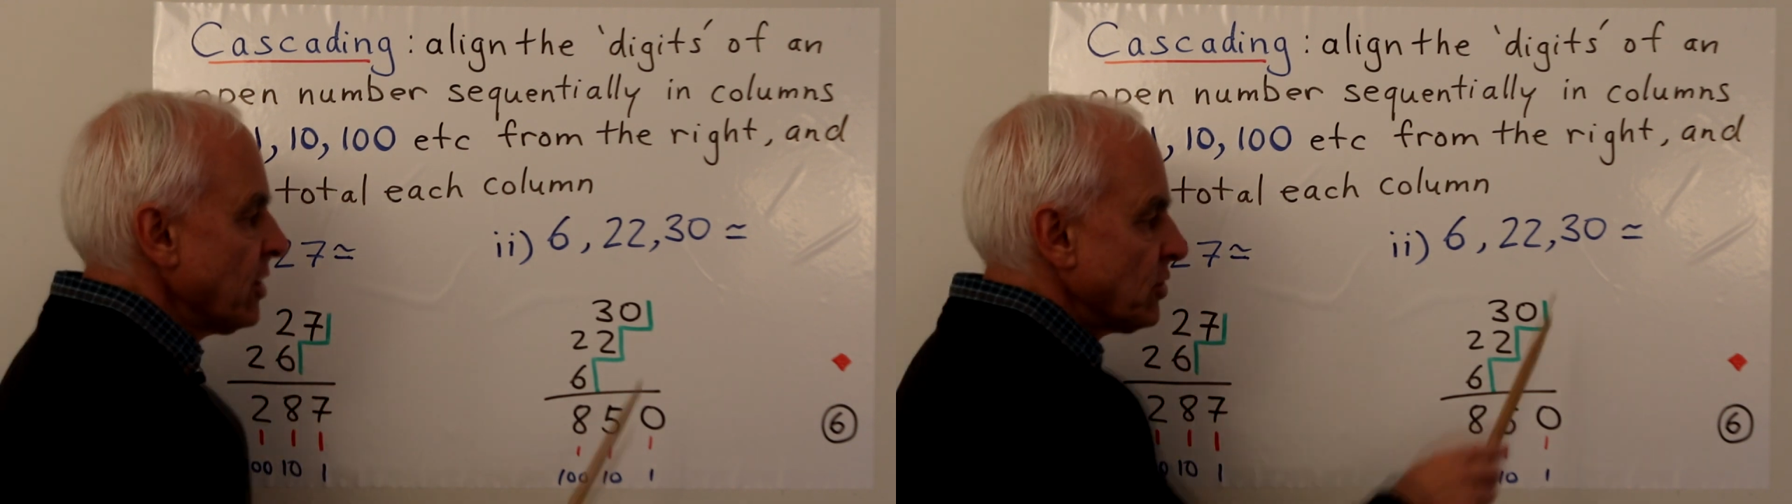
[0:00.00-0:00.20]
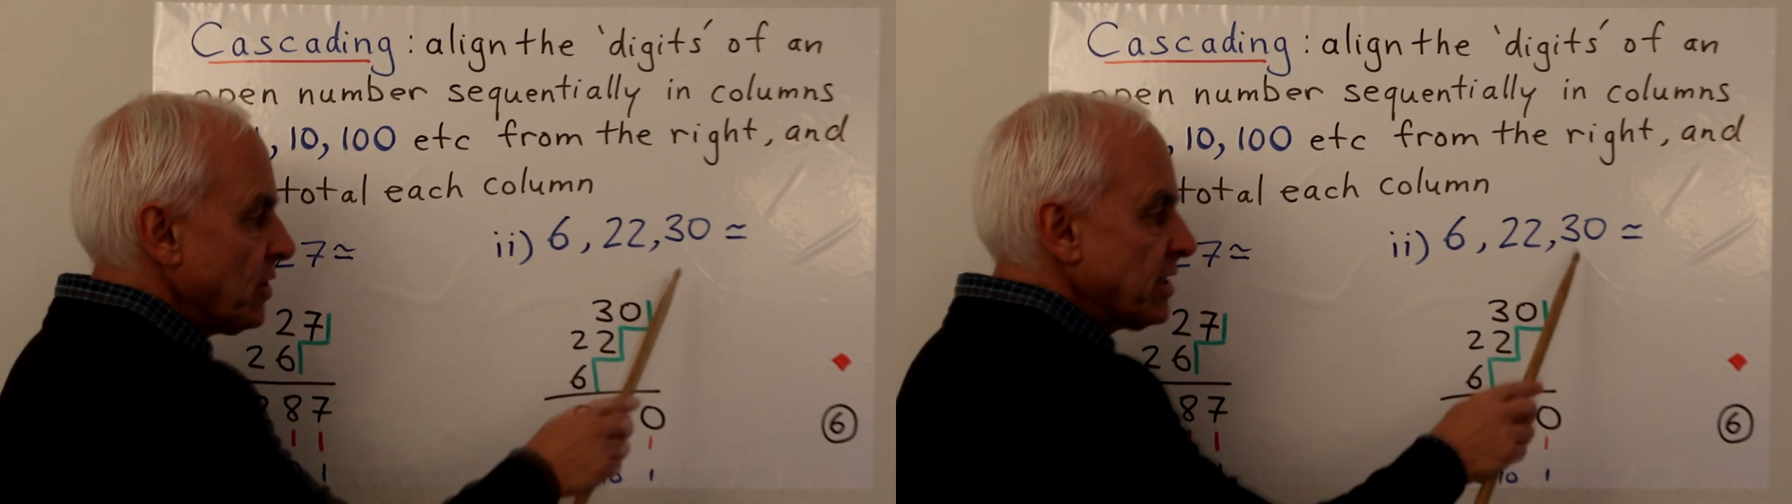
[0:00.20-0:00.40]

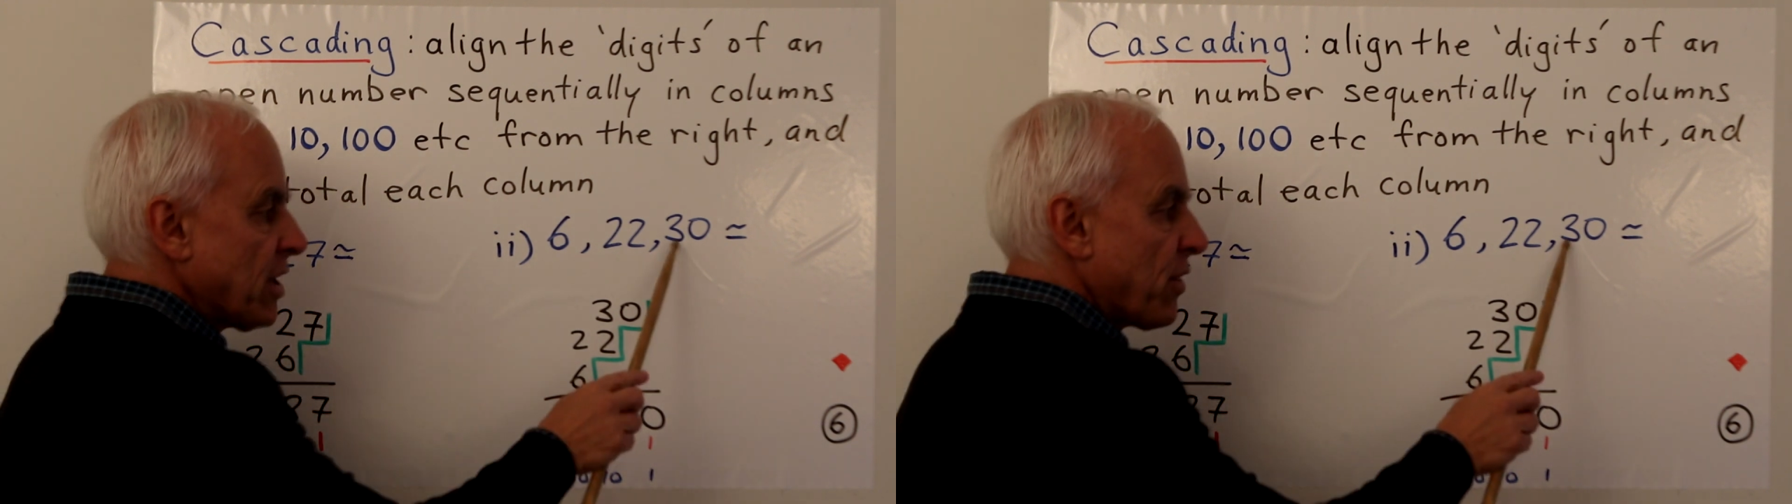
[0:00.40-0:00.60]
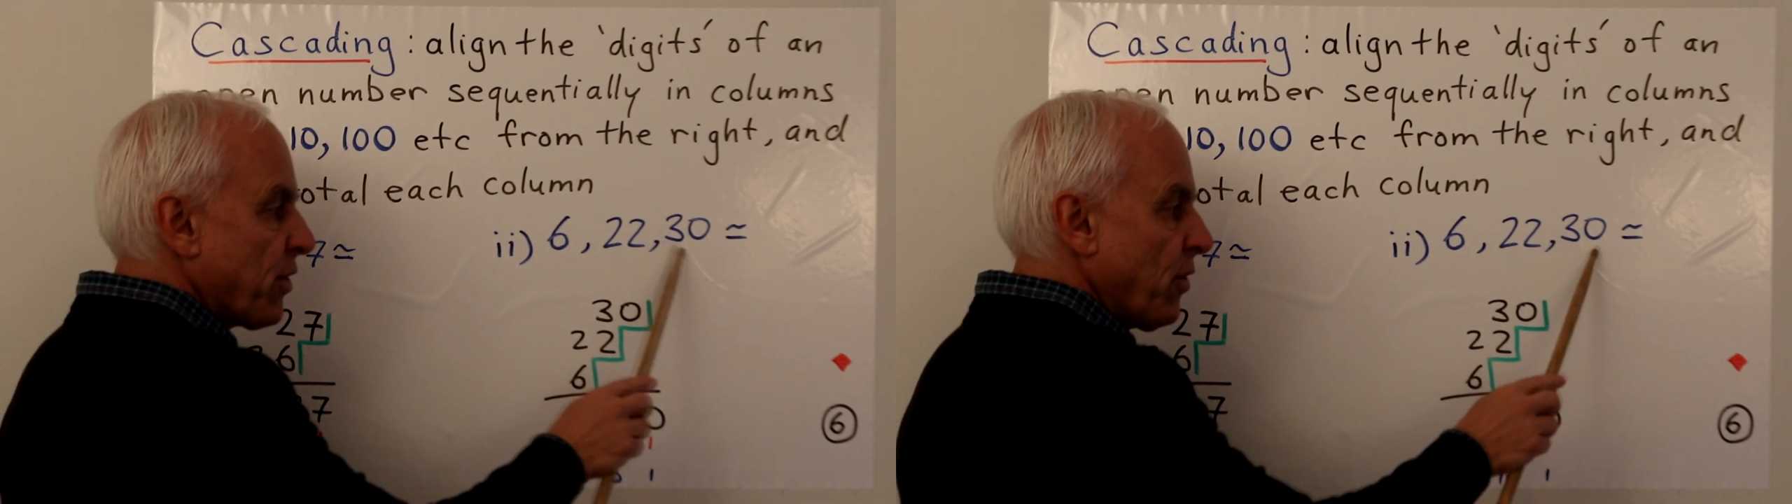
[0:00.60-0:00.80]
So this
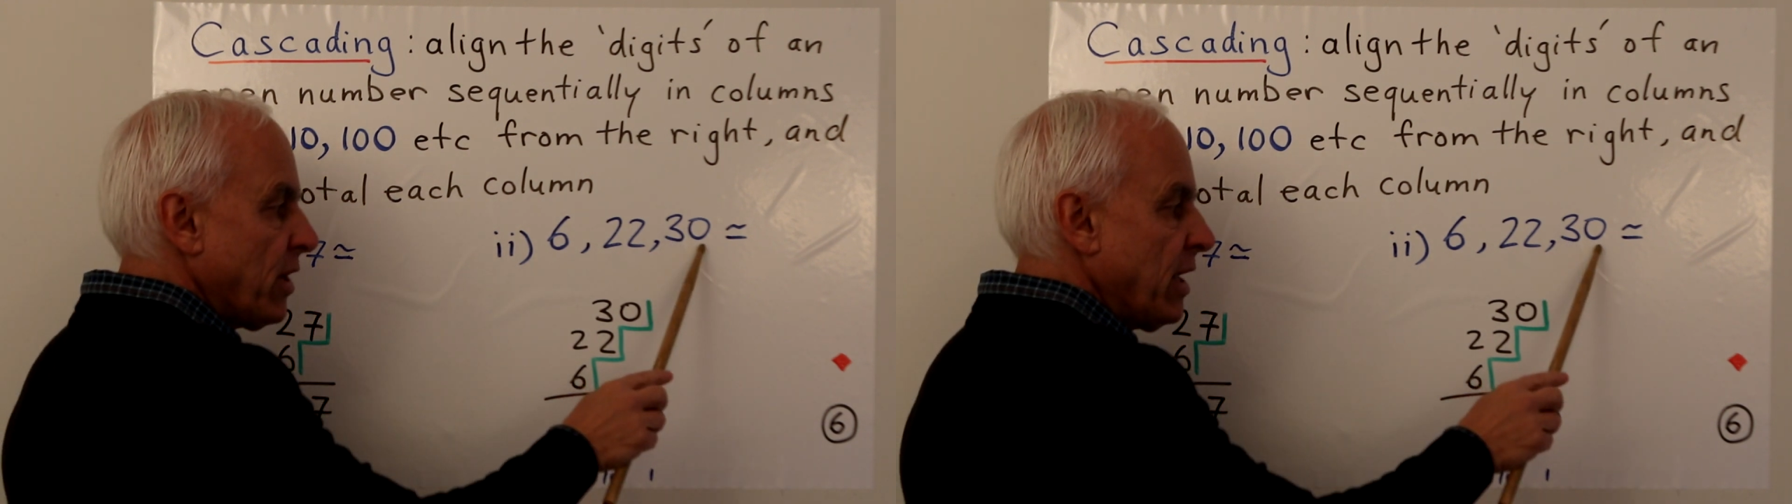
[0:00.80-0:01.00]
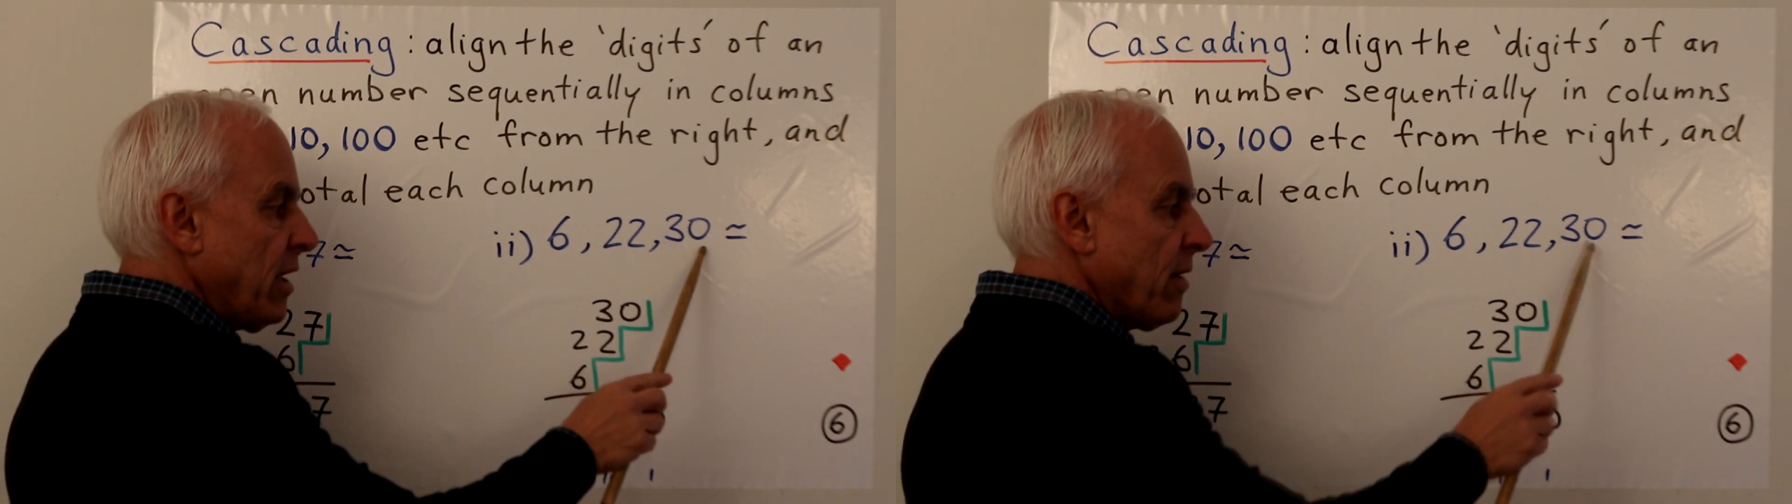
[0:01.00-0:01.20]

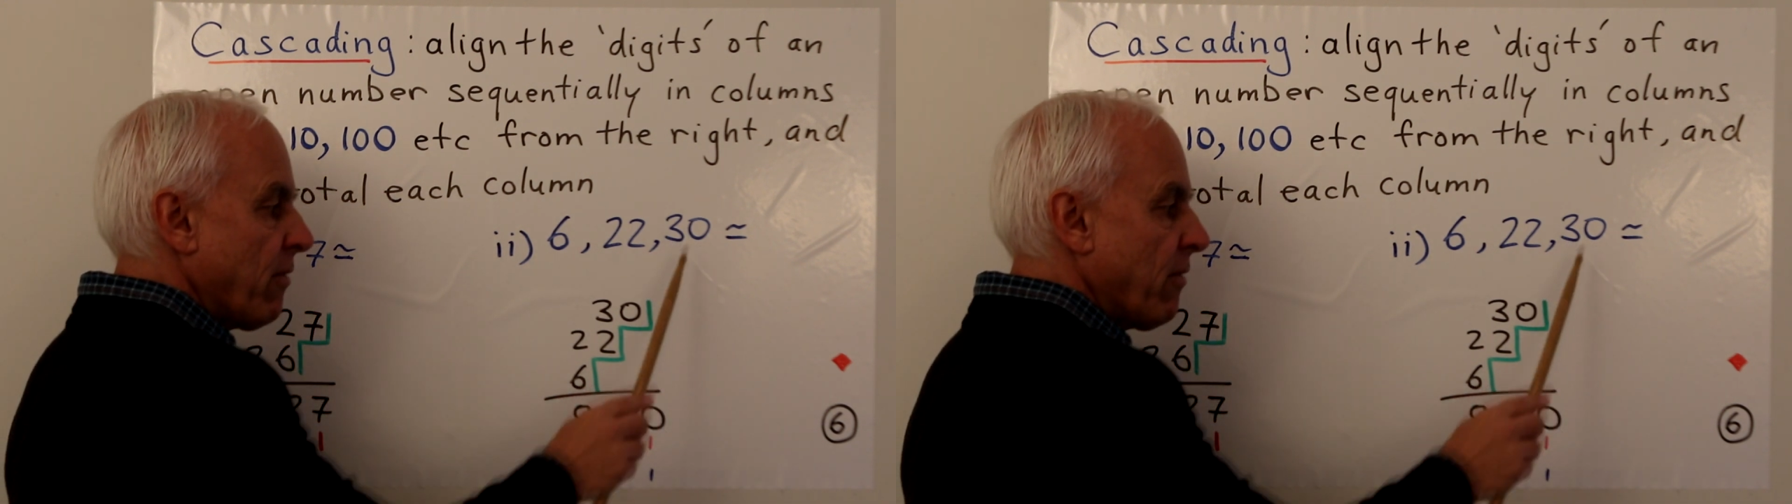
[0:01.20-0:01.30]
30